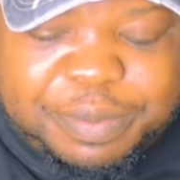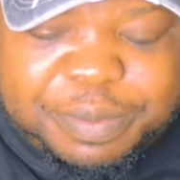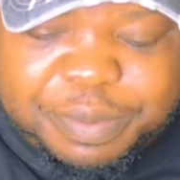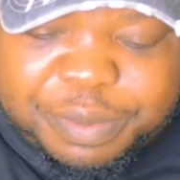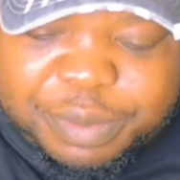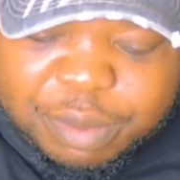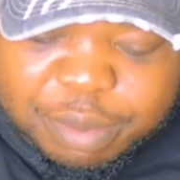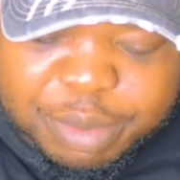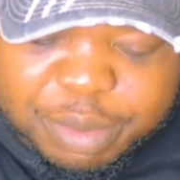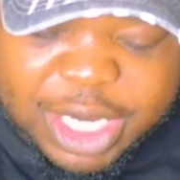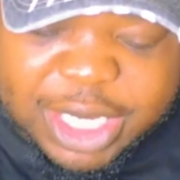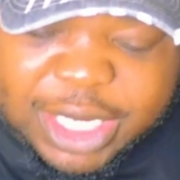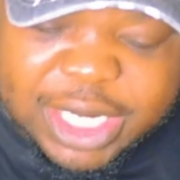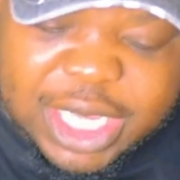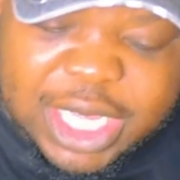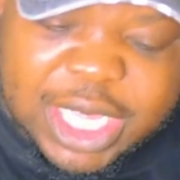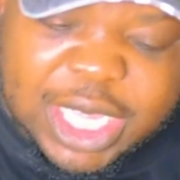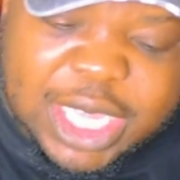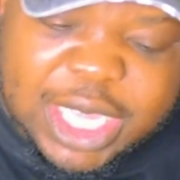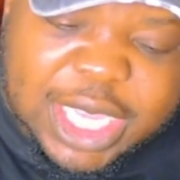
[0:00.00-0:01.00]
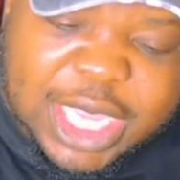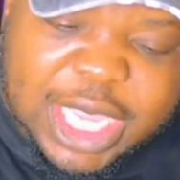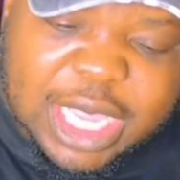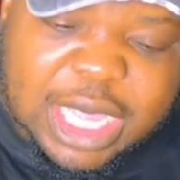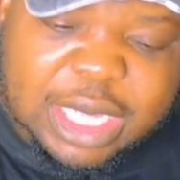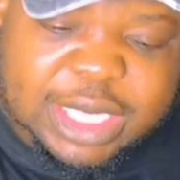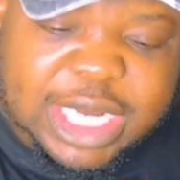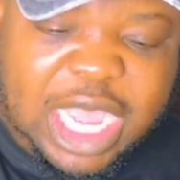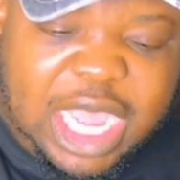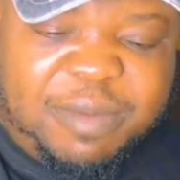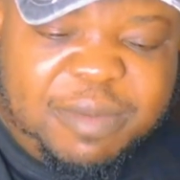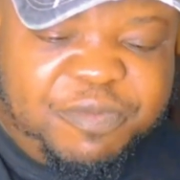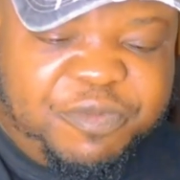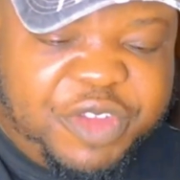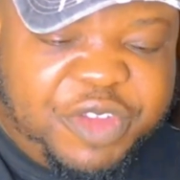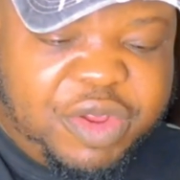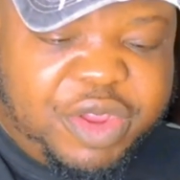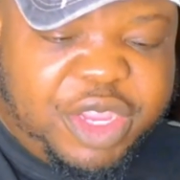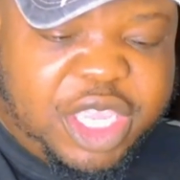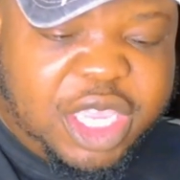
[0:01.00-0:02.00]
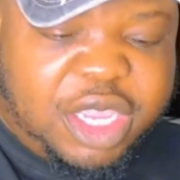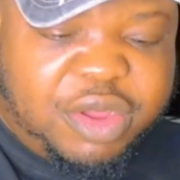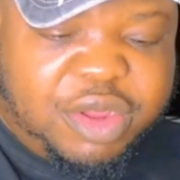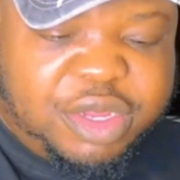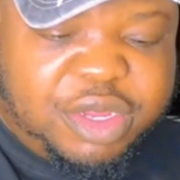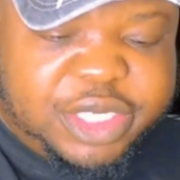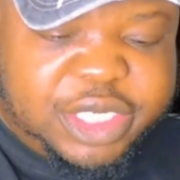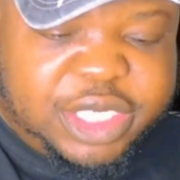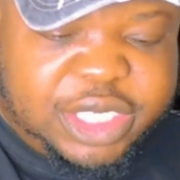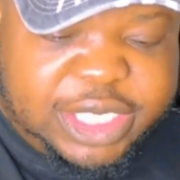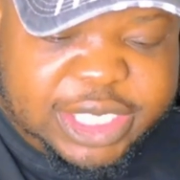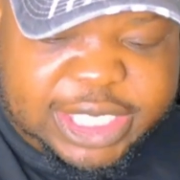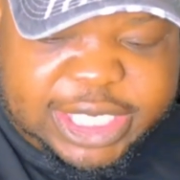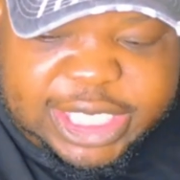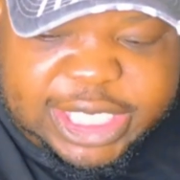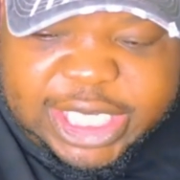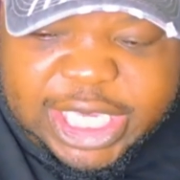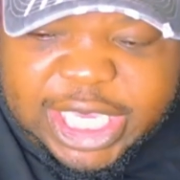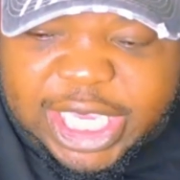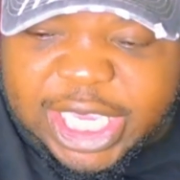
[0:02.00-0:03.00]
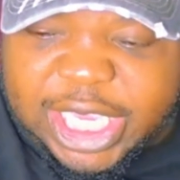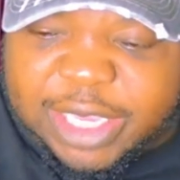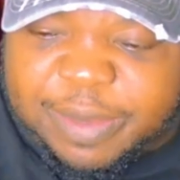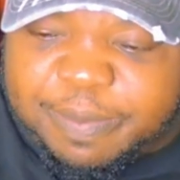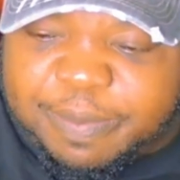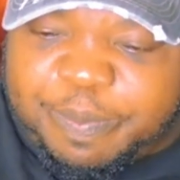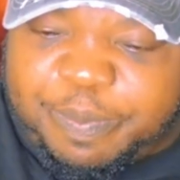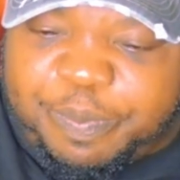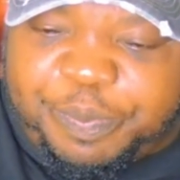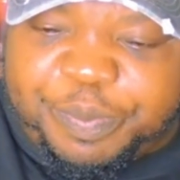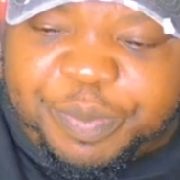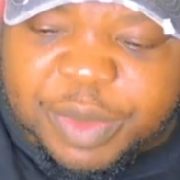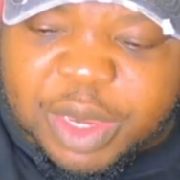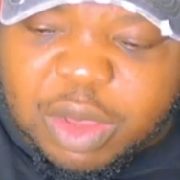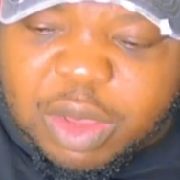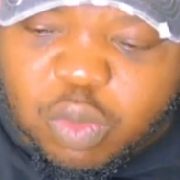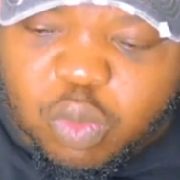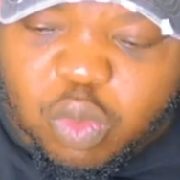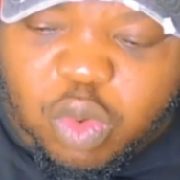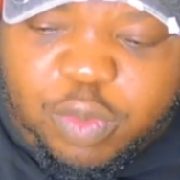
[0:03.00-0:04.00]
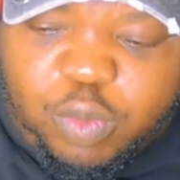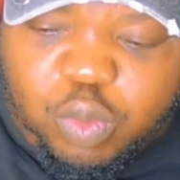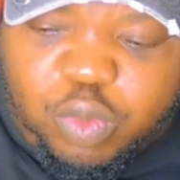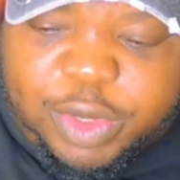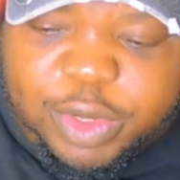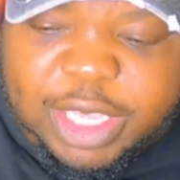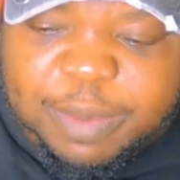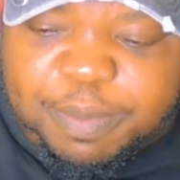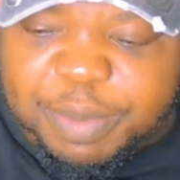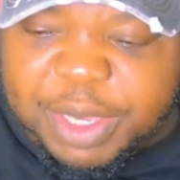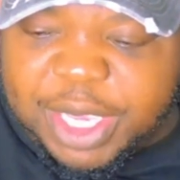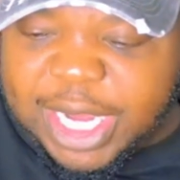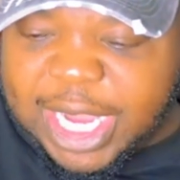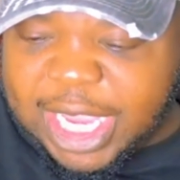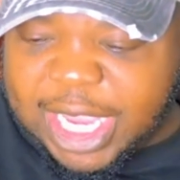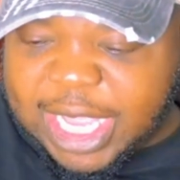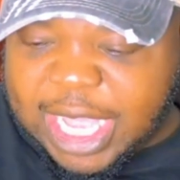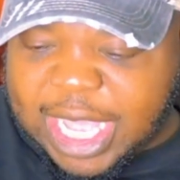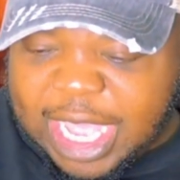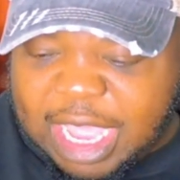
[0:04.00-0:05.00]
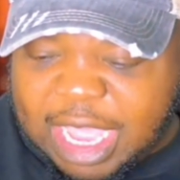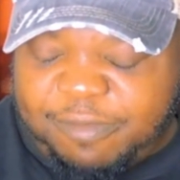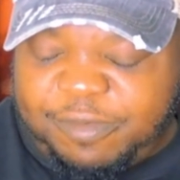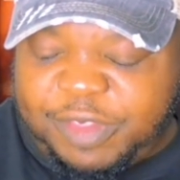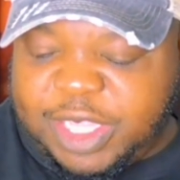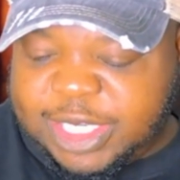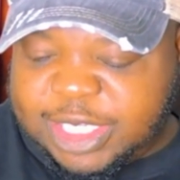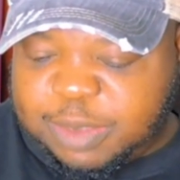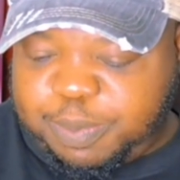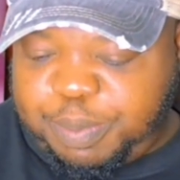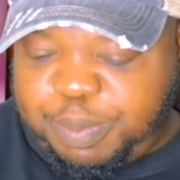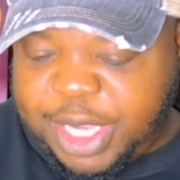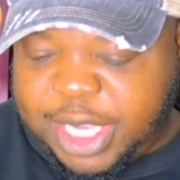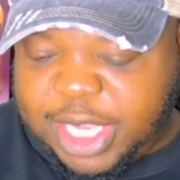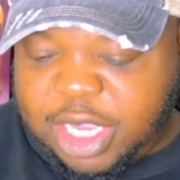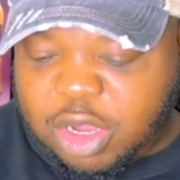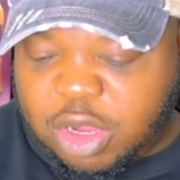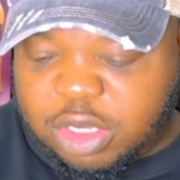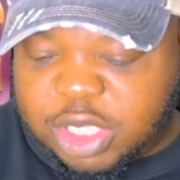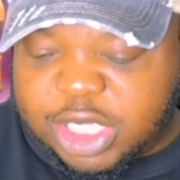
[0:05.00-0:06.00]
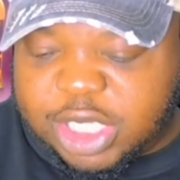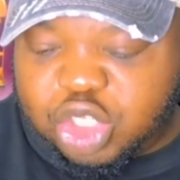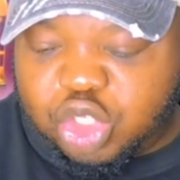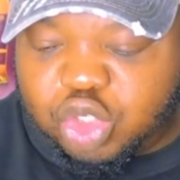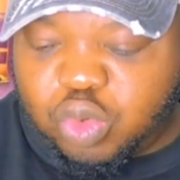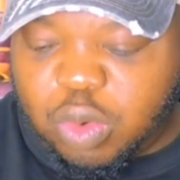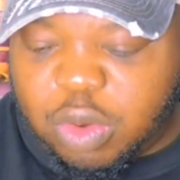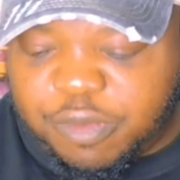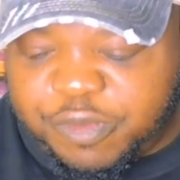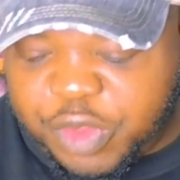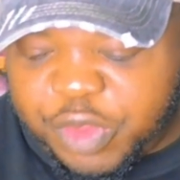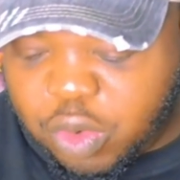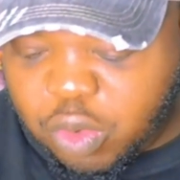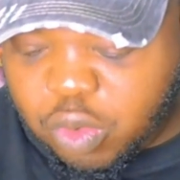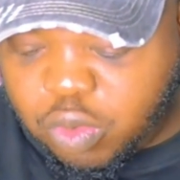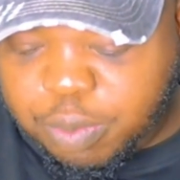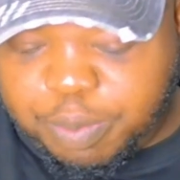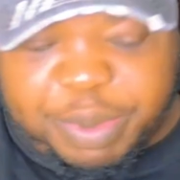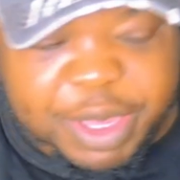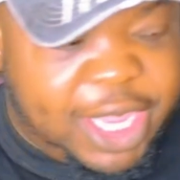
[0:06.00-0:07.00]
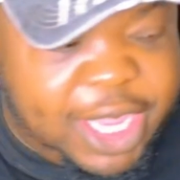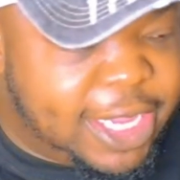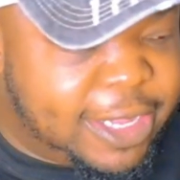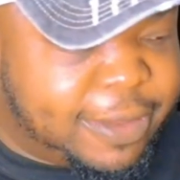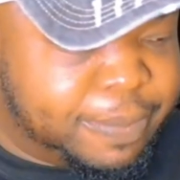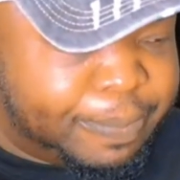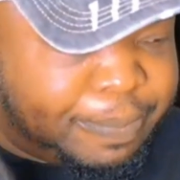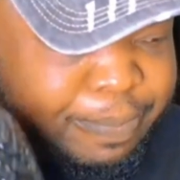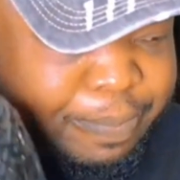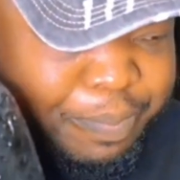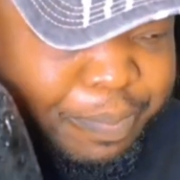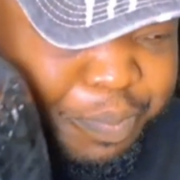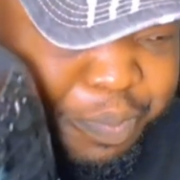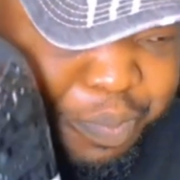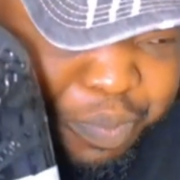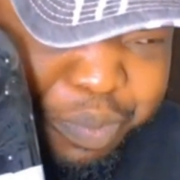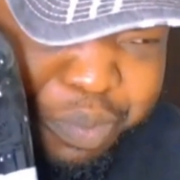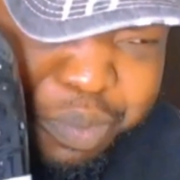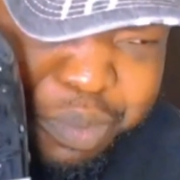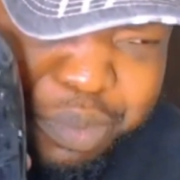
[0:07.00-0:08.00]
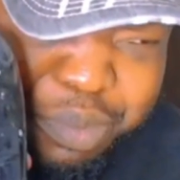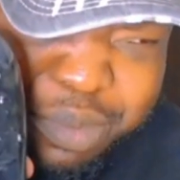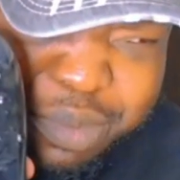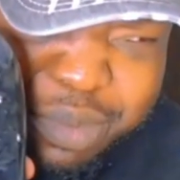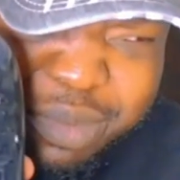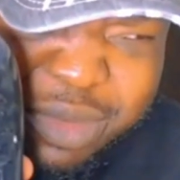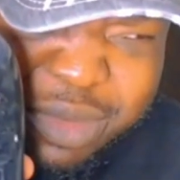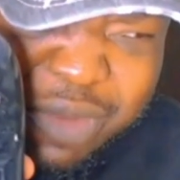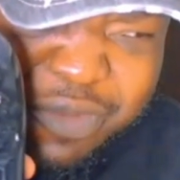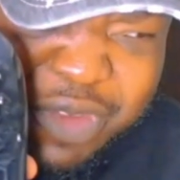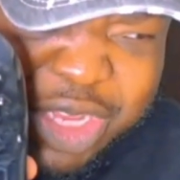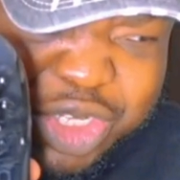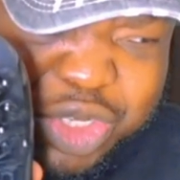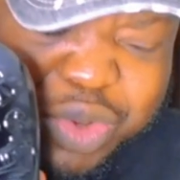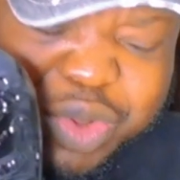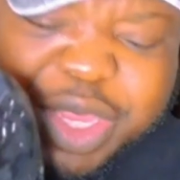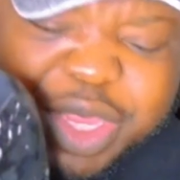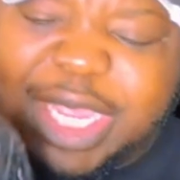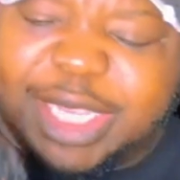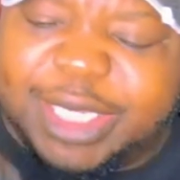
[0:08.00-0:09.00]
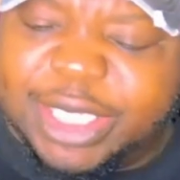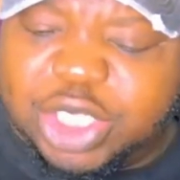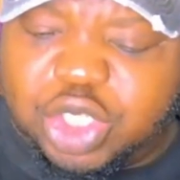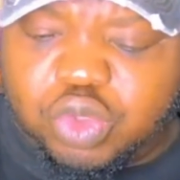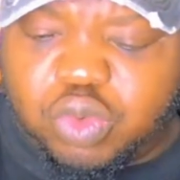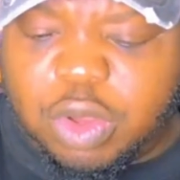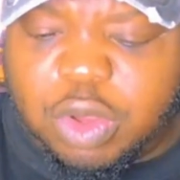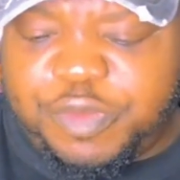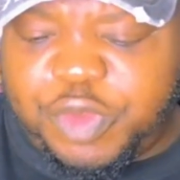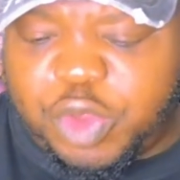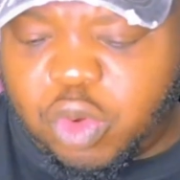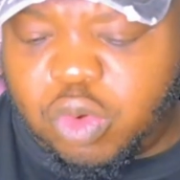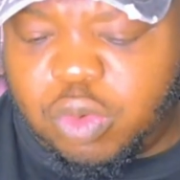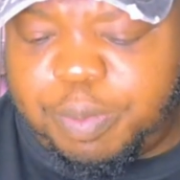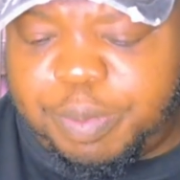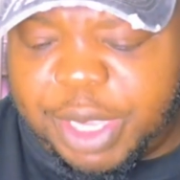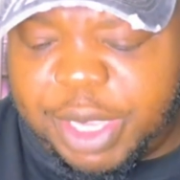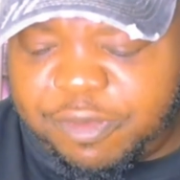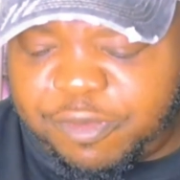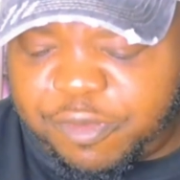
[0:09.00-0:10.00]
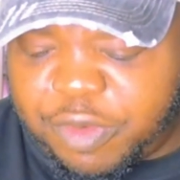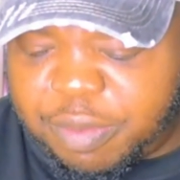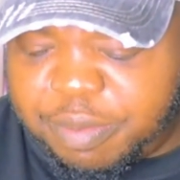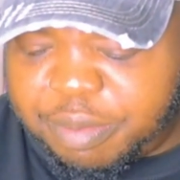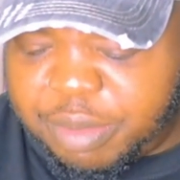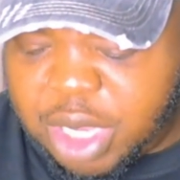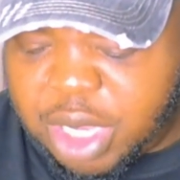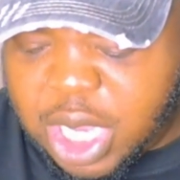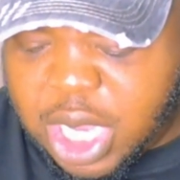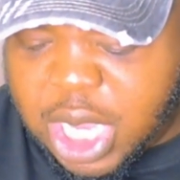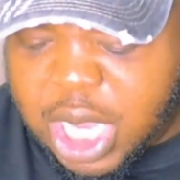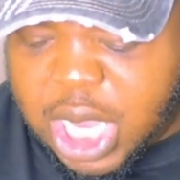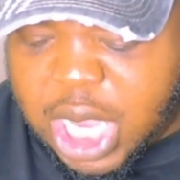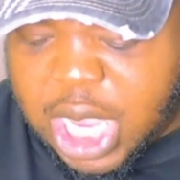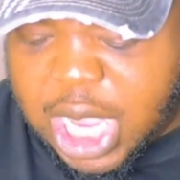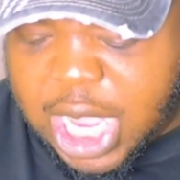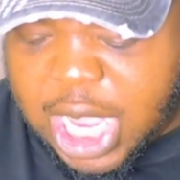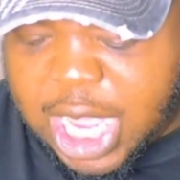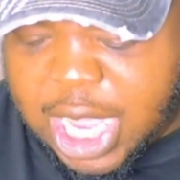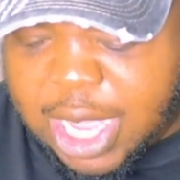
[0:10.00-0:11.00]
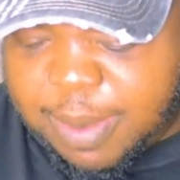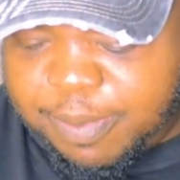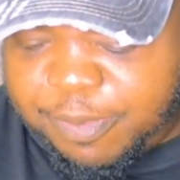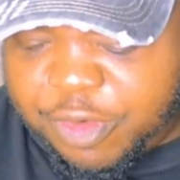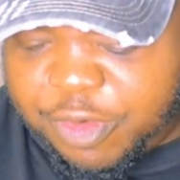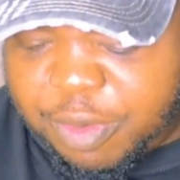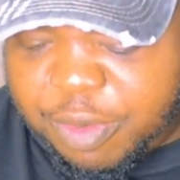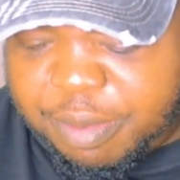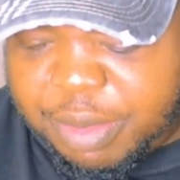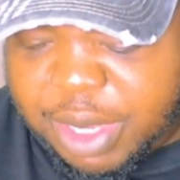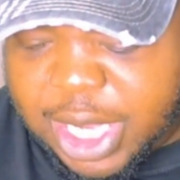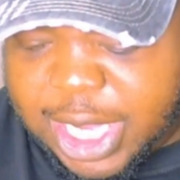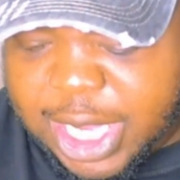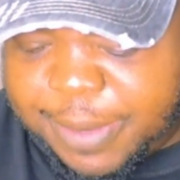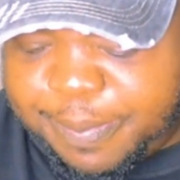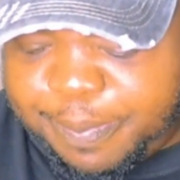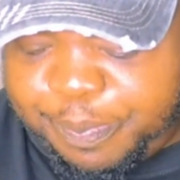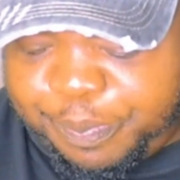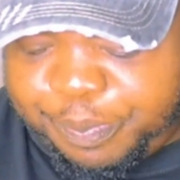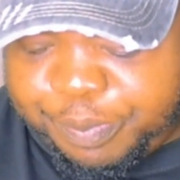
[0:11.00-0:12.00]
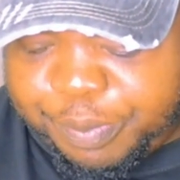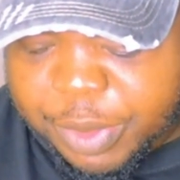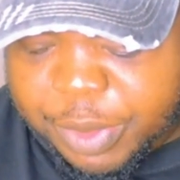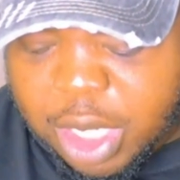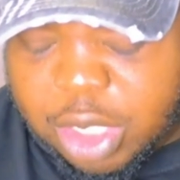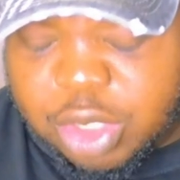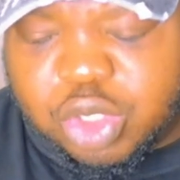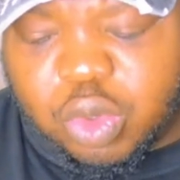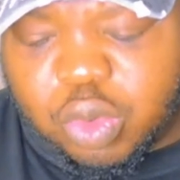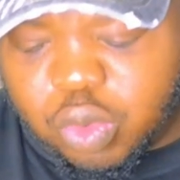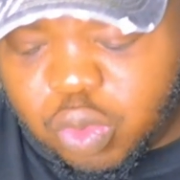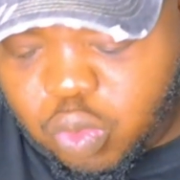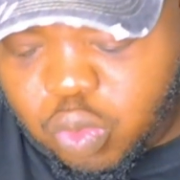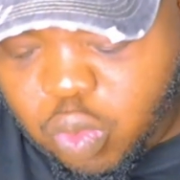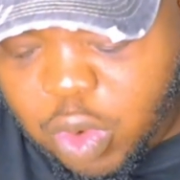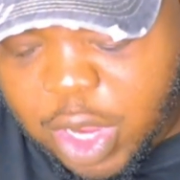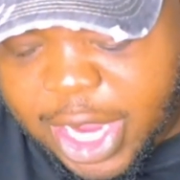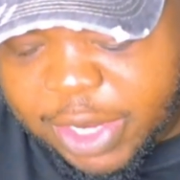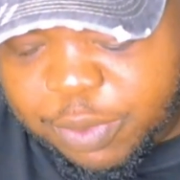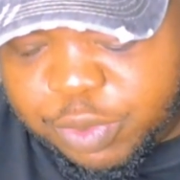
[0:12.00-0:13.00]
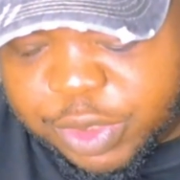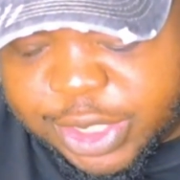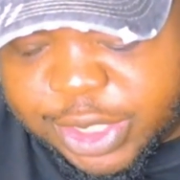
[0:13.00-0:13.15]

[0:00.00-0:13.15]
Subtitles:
But now I'm very curious to see what would it be like. I have this pick here, this 12-year-old pick. If I show you guys this 12-year-old pick from Total Wine, which is